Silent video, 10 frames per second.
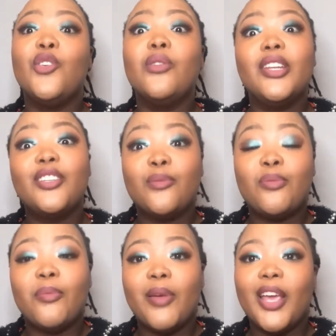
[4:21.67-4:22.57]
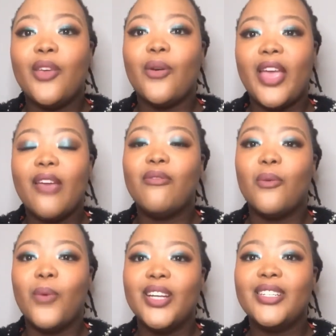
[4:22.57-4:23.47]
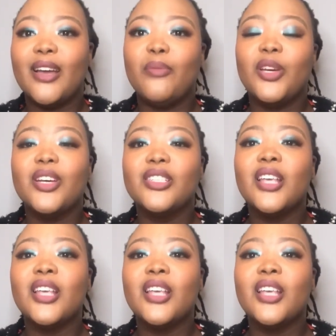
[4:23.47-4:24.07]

you need to prepare your hair for winter, because